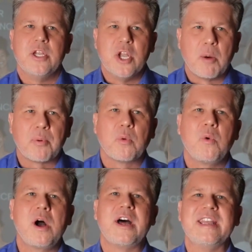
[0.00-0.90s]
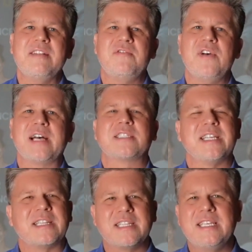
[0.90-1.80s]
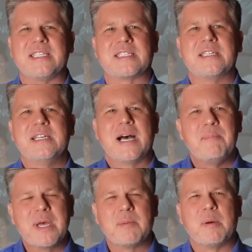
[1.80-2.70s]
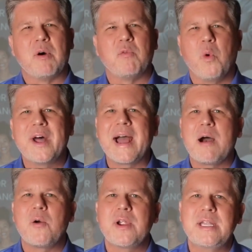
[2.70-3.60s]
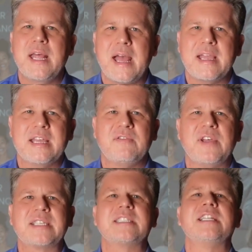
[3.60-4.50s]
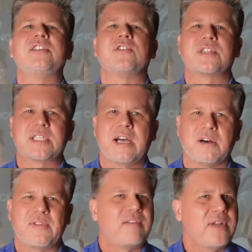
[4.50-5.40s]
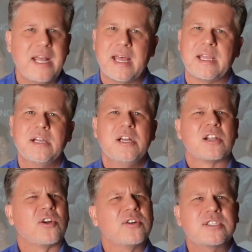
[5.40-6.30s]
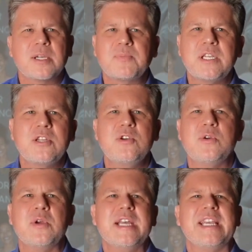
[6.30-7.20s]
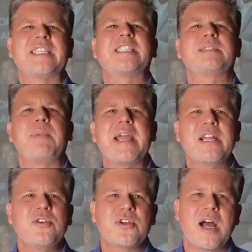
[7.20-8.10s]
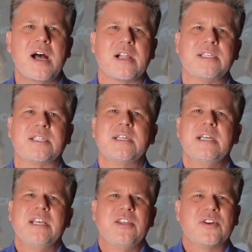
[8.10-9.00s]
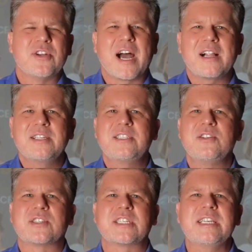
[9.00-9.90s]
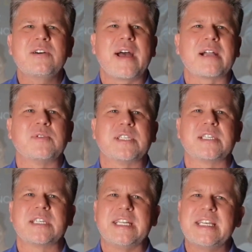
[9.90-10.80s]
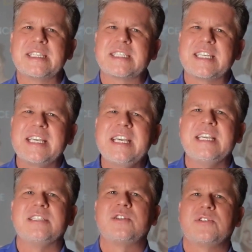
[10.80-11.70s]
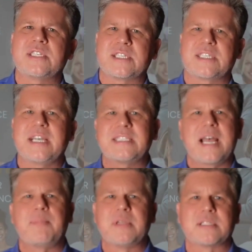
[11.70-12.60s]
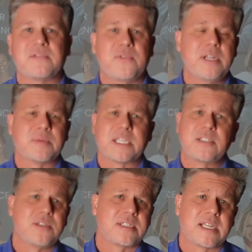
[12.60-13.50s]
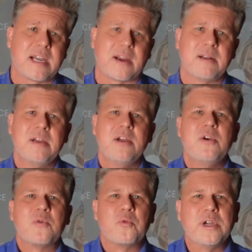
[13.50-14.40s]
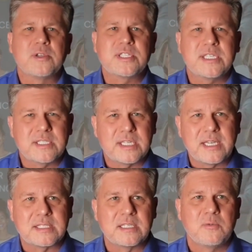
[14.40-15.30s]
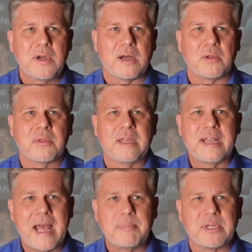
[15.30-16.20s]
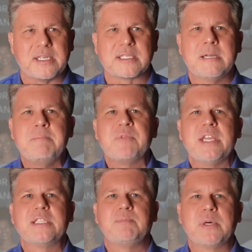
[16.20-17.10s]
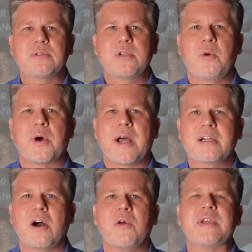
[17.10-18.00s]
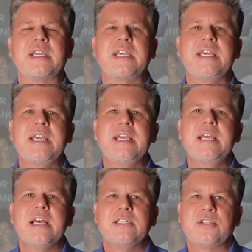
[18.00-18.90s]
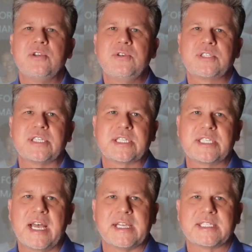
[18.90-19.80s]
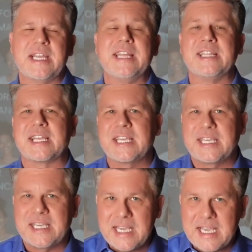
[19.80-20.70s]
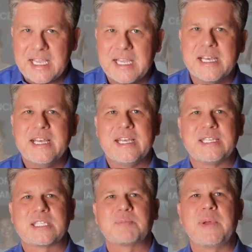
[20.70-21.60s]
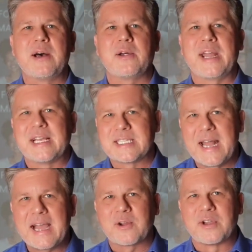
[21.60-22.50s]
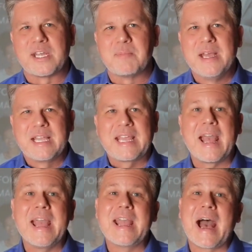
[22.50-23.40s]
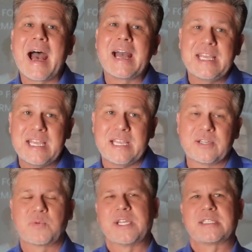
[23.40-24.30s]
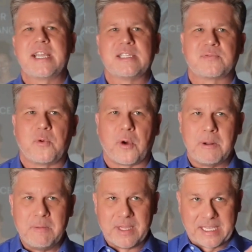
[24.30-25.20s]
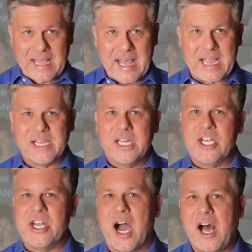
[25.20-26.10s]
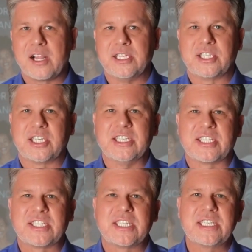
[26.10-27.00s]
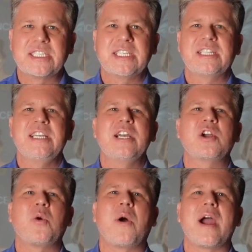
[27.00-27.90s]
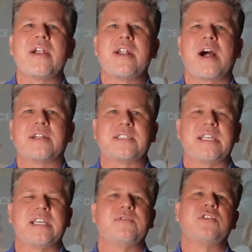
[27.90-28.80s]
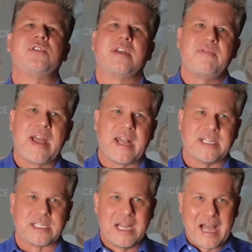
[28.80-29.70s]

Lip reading: Number one, invest at least a minimum of 1 hour a day investing in yourself. Every day, learn something new, expand your knowledge. Your knowledge and your skill acquisition is key to success, happiness, and freedoms that you desire. Real success and wealth and happiness is built on what I call the key to success. And the key is spelled as an acronym, KIE. Here's what it stands for. K, knowledge, consistently acquired knowledge that gives you the advantage.